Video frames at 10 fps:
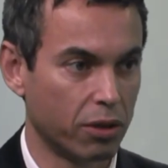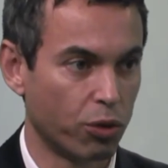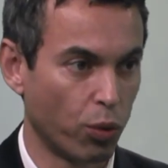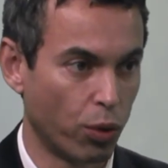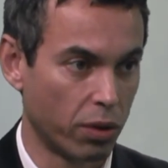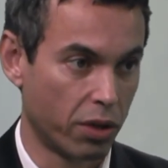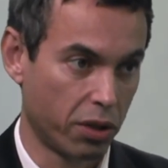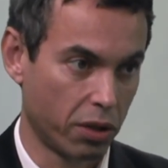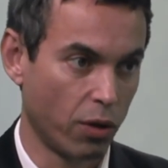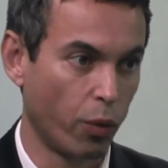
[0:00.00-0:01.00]

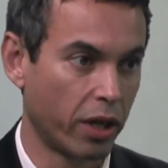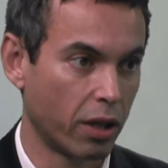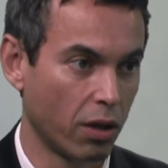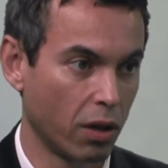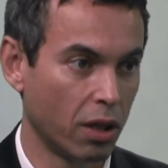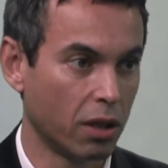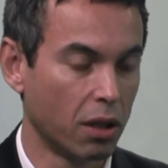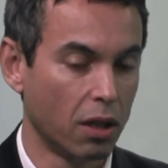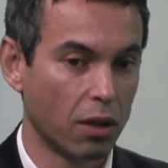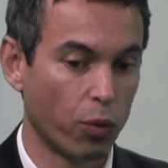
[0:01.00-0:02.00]
towards a weaker dollar,
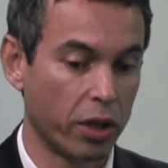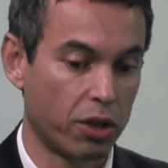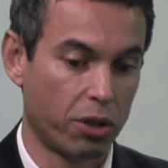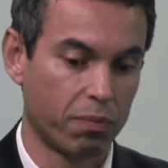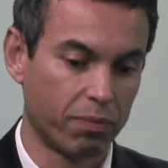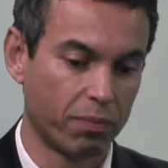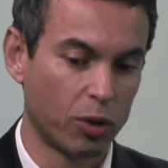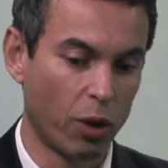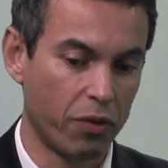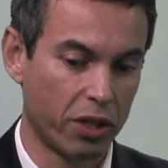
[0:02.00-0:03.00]
which
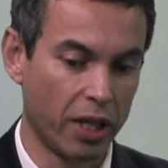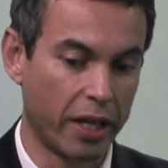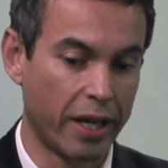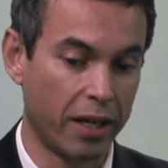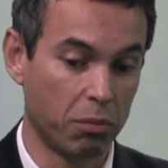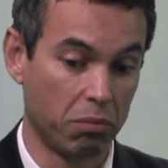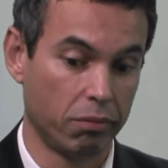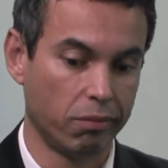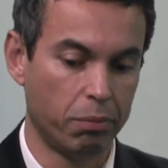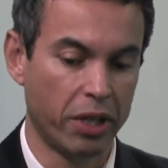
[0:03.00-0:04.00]
obviously can
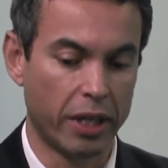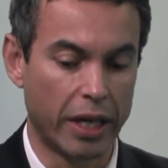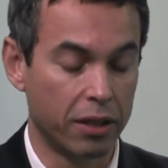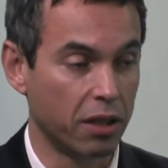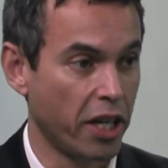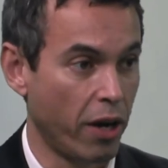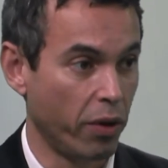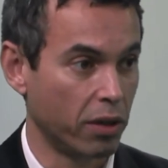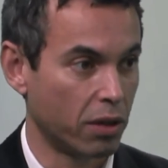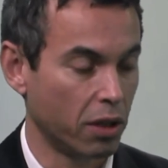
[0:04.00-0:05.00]
be a
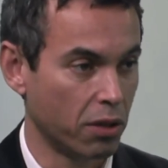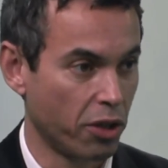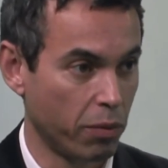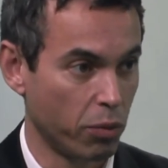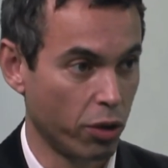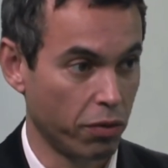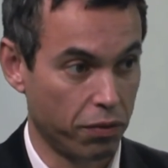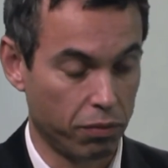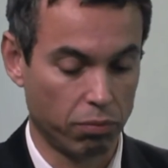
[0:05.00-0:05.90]
deterrent in terms of